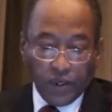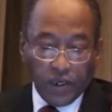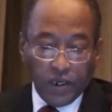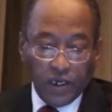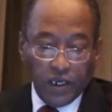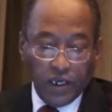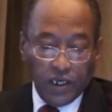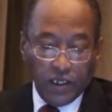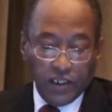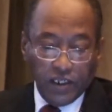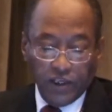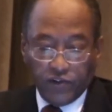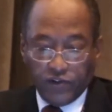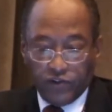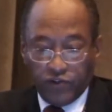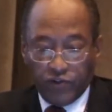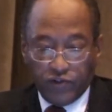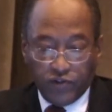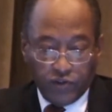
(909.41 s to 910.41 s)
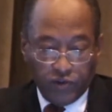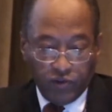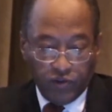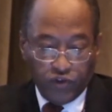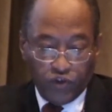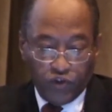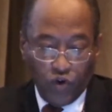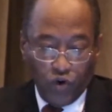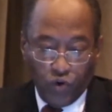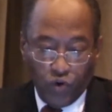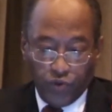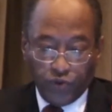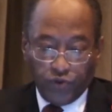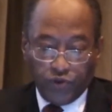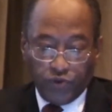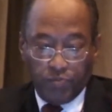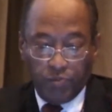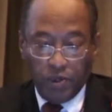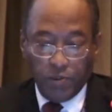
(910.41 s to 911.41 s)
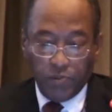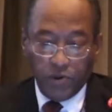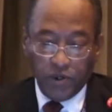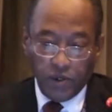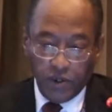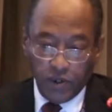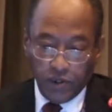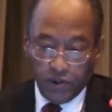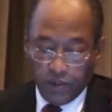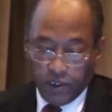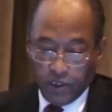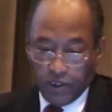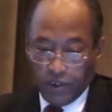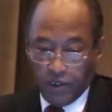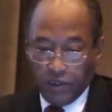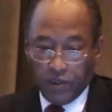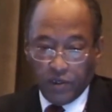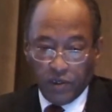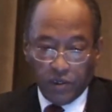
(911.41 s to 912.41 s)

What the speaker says: This shows maybe the